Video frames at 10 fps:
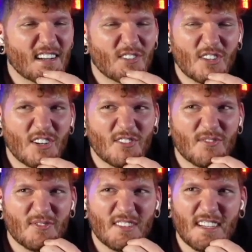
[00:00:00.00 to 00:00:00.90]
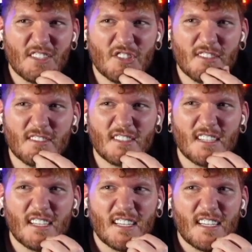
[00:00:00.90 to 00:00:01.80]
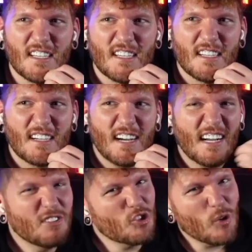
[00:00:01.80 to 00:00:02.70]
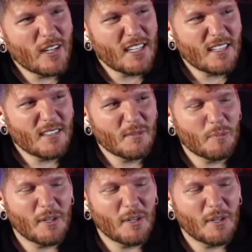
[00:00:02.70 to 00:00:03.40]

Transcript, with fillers: I don't know, I just I enjoyed it,